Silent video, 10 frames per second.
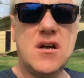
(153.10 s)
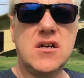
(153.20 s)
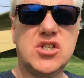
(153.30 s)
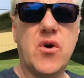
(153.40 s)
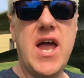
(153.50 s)

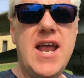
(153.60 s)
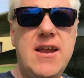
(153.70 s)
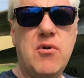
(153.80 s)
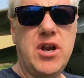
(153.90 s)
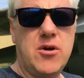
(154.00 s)
So
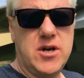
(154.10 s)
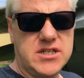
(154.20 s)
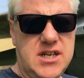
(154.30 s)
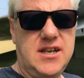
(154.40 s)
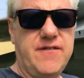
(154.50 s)
anyone who has
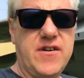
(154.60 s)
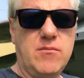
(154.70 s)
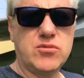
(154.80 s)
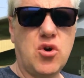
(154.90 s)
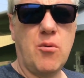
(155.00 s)
seen the
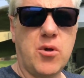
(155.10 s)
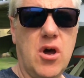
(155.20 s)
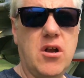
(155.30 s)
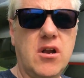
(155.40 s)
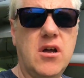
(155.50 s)
film Top
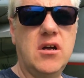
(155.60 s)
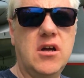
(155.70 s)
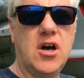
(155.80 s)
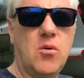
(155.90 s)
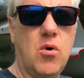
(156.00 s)
Gun
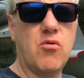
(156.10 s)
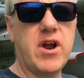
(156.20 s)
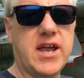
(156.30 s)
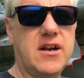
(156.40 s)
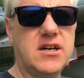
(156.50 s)
will
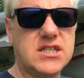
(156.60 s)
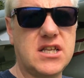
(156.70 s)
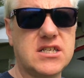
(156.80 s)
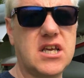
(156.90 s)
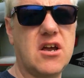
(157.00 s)
recognise
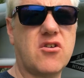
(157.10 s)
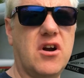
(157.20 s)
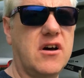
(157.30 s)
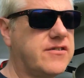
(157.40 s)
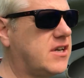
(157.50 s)
this
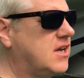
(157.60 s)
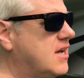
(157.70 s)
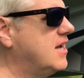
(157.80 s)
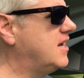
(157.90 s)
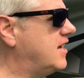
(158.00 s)
aircraft.
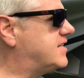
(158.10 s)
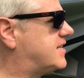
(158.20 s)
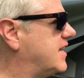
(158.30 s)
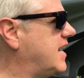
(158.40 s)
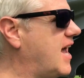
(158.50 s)
It's
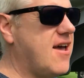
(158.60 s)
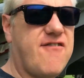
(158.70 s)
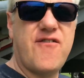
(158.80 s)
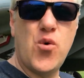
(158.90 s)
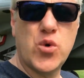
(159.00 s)
the
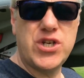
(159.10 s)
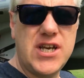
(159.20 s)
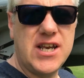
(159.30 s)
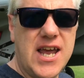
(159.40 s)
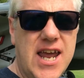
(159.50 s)

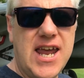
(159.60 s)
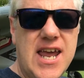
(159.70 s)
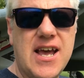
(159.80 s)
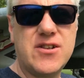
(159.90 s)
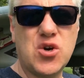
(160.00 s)
F-14A
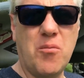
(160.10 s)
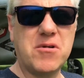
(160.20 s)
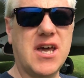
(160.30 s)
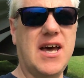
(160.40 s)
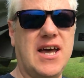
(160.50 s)

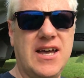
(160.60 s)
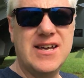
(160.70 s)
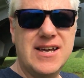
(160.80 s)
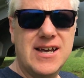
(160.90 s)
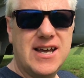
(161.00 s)
Tomcat.
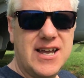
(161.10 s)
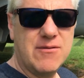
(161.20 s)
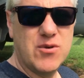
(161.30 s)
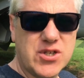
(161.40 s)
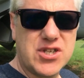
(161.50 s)
It
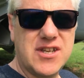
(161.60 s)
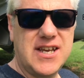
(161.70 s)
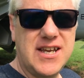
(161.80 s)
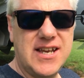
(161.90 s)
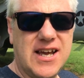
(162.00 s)
was
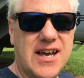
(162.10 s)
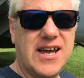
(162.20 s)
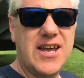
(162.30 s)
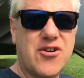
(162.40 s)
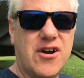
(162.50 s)
the
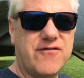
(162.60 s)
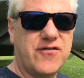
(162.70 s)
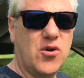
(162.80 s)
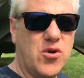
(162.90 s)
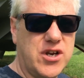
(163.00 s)
aircraft
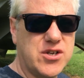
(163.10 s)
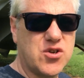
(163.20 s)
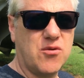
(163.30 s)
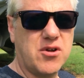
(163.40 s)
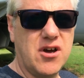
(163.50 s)
flown in
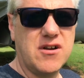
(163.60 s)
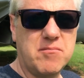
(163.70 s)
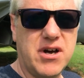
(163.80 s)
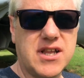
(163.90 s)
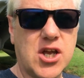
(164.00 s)
Top Gun
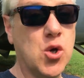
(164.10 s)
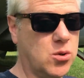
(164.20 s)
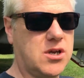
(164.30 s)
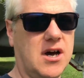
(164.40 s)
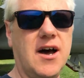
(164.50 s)
by the
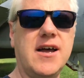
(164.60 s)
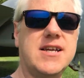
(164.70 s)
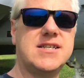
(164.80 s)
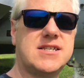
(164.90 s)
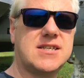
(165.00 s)
good
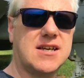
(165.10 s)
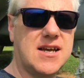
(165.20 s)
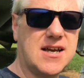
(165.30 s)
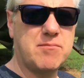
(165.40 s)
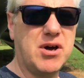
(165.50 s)
guys,
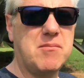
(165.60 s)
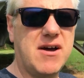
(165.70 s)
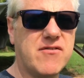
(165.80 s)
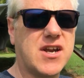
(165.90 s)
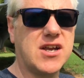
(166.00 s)
by
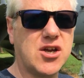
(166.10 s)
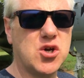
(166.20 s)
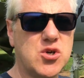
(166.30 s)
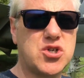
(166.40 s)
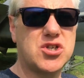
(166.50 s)
Maverick and
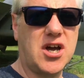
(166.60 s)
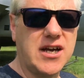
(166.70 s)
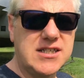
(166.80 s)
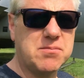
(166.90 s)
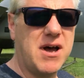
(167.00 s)
Goose,
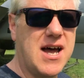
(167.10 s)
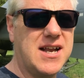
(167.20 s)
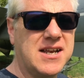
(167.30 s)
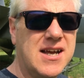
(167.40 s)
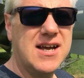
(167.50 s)
Iceman.